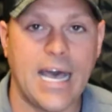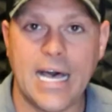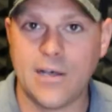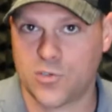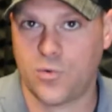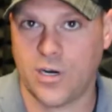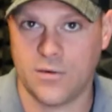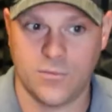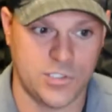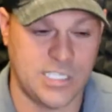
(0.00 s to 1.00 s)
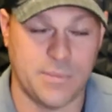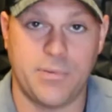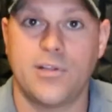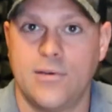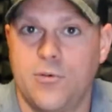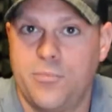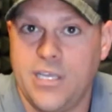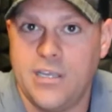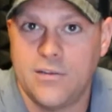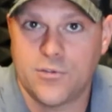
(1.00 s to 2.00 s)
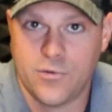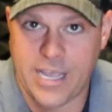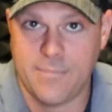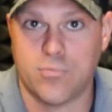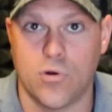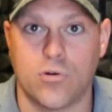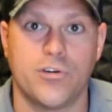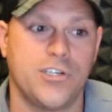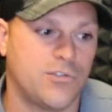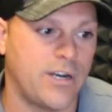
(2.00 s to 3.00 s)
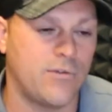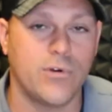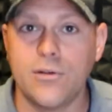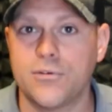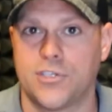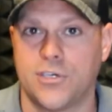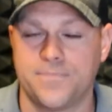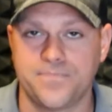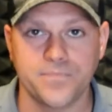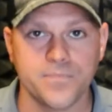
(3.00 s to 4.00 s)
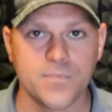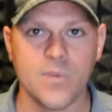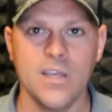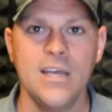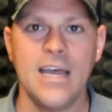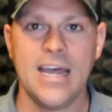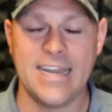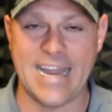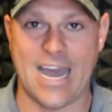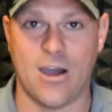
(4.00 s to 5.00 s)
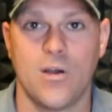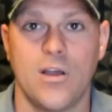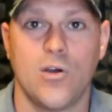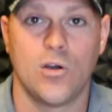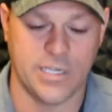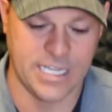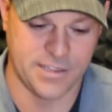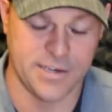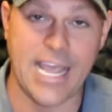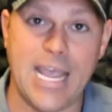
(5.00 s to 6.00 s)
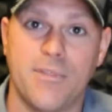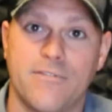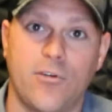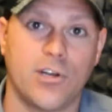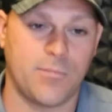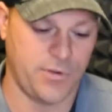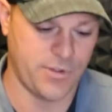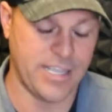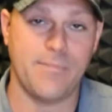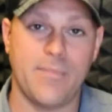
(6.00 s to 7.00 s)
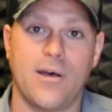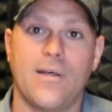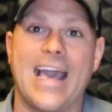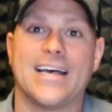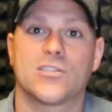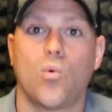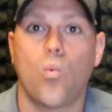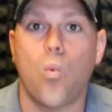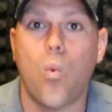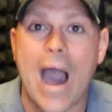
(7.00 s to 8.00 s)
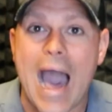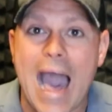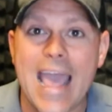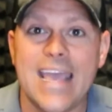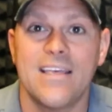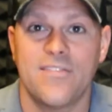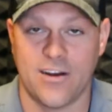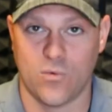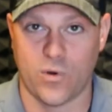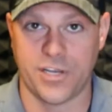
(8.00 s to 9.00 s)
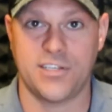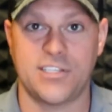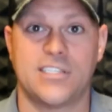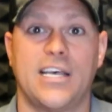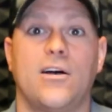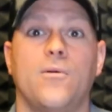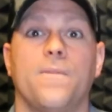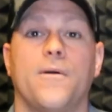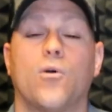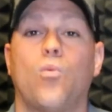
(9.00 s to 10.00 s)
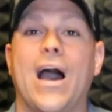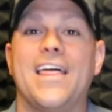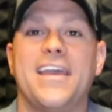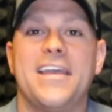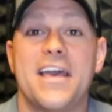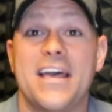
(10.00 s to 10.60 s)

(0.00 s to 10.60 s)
elsewhere, which typically would be through a brokerage or a realtor. Now, get the name, the phone number, the email, ask why they are wanting to sell or why they